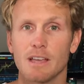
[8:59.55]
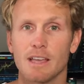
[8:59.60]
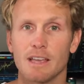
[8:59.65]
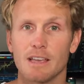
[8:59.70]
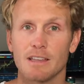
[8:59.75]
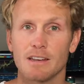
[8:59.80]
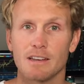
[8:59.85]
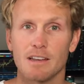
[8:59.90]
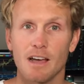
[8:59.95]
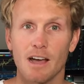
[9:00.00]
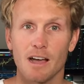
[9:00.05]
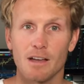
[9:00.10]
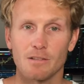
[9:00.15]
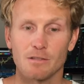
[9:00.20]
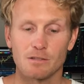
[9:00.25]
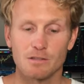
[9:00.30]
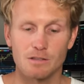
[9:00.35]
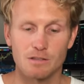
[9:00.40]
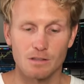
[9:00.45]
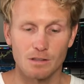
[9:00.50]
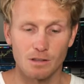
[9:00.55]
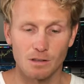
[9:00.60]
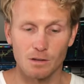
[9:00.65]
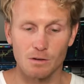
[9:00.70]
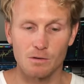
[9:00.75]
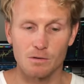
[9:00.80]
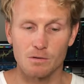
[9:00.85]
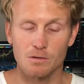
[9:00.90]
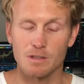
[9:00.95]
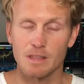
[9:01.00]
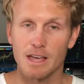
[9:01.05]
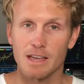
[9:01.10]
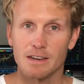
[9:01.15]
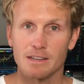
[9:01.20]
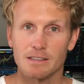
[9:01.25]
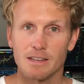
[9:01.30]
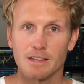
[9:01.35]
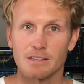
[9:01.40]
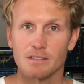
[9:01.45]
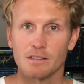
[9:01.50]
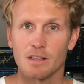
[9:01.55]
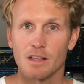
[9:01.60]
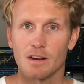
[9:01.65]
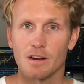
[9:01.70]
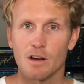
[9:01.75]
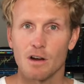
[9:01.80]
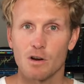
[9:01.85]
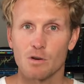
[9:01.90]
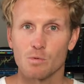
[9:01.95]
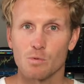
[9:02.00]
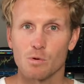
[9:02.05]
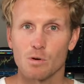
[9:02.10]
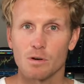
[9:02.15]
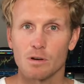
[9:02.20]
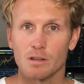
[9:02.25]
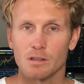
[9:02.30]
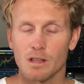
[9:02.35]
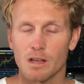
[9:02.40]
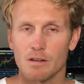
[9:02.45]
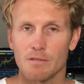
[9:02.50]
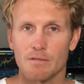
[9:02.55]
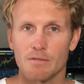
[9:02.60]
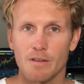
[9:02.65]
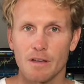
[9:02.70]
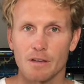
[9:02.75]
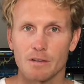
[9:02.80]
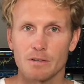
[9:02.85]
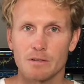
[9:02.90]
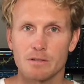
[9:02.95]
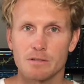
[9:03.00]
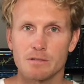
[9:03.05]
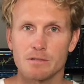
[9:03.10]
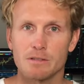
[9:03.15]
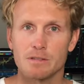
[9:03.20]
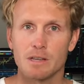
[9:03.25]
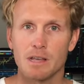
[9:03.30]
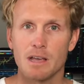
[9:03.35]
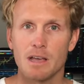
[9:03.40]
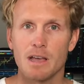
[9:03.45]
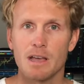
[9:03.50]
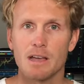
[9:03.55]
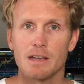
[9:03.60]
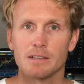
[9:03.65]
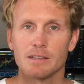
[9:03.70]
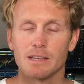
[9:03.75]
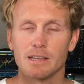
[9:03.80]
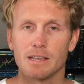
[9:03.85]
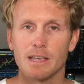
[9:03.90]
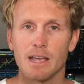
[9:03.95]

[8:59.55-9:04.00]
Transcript: And I learned that it takes a lot of hard work, a lot of failures, to